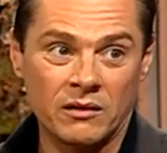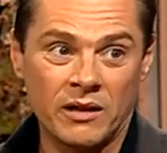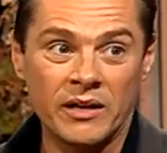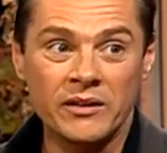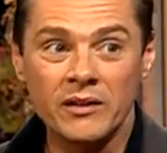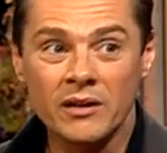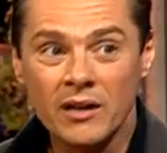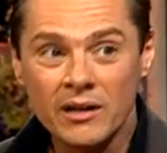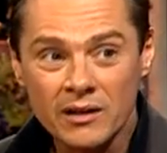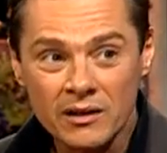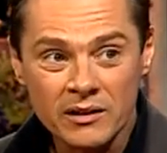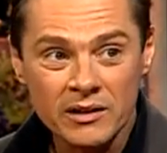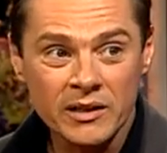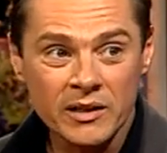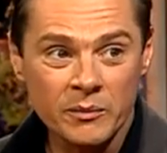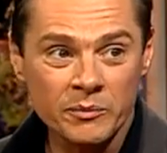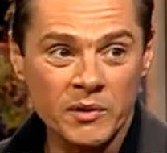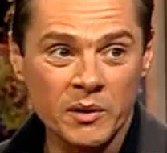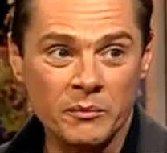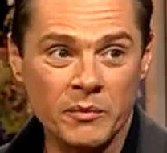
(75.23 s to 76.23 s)
And you got to
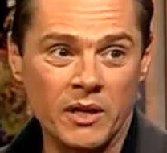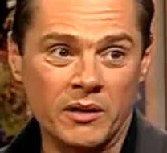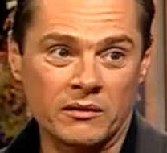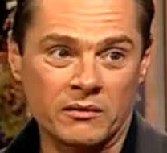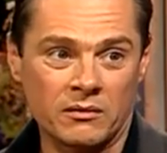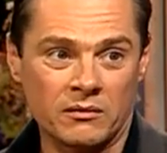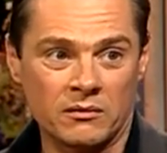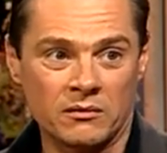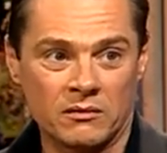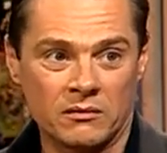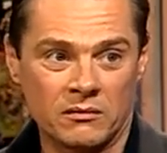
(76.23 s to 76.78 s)
clean up the mess.